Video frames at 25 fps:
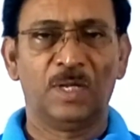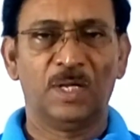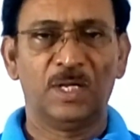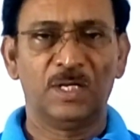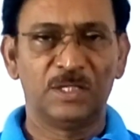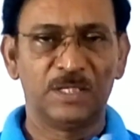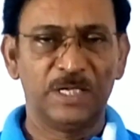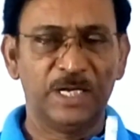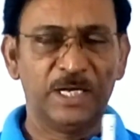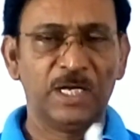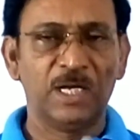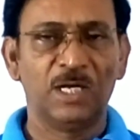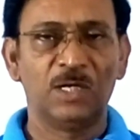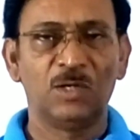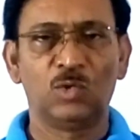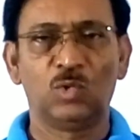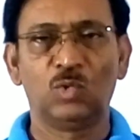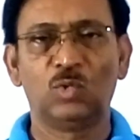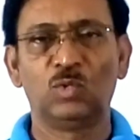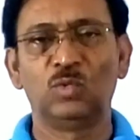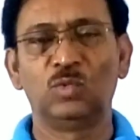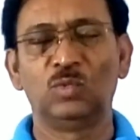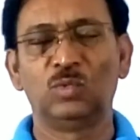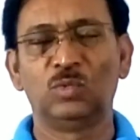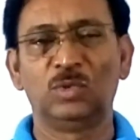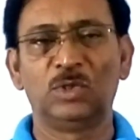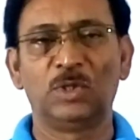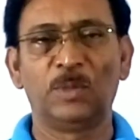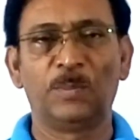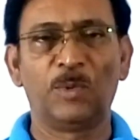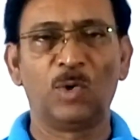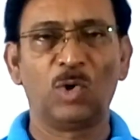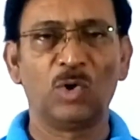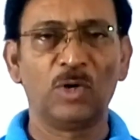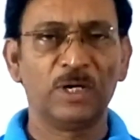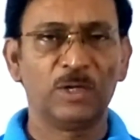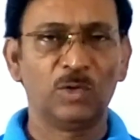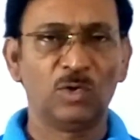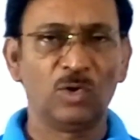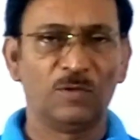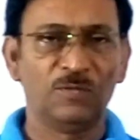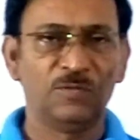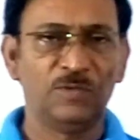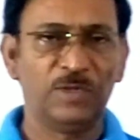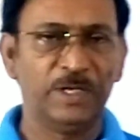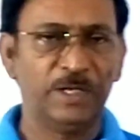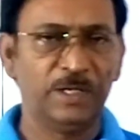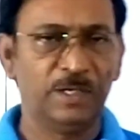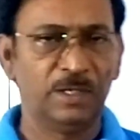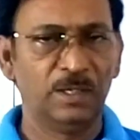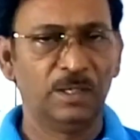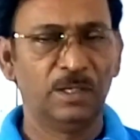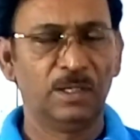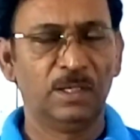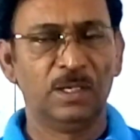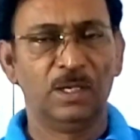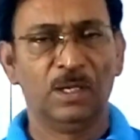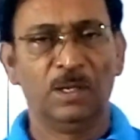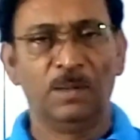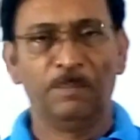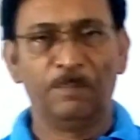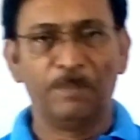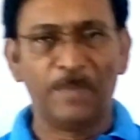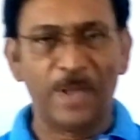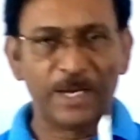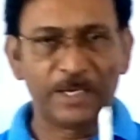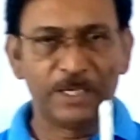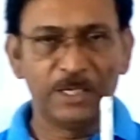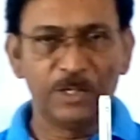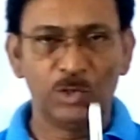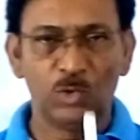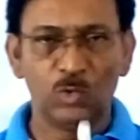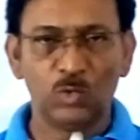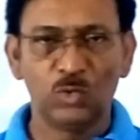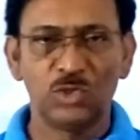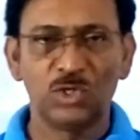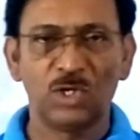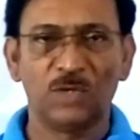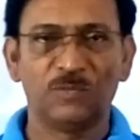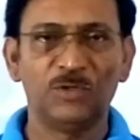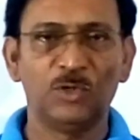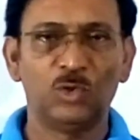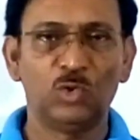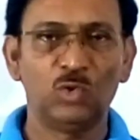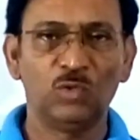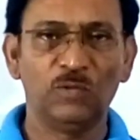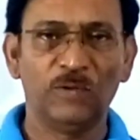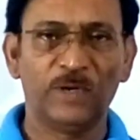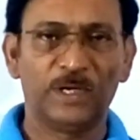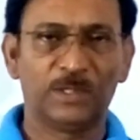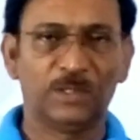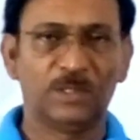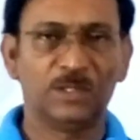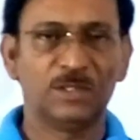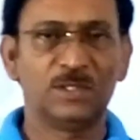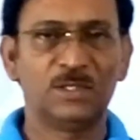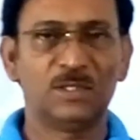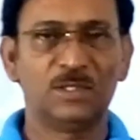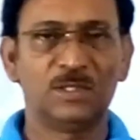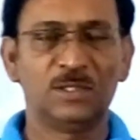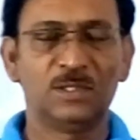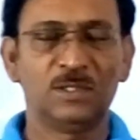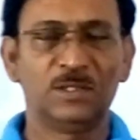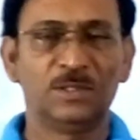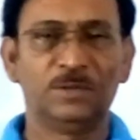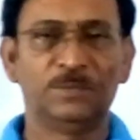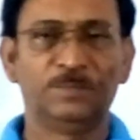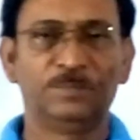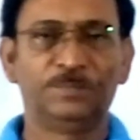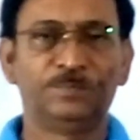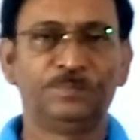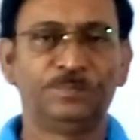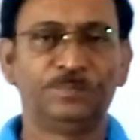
is equal to the product of the magnitudes of the two vectors